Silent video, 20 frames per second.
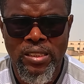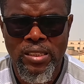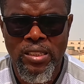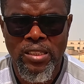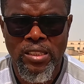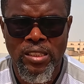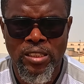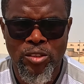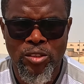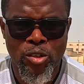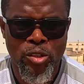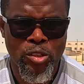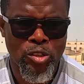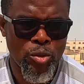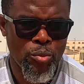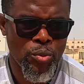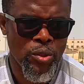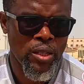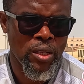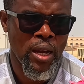This is going to
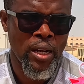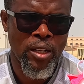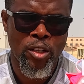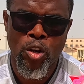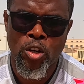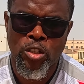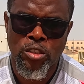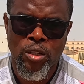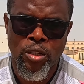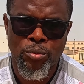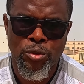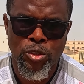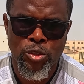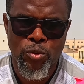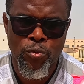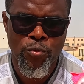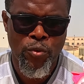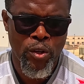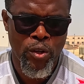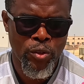be an awesome shoe
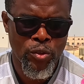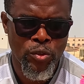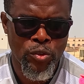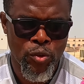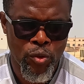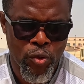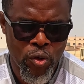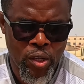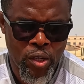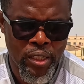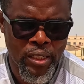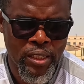for you to run in,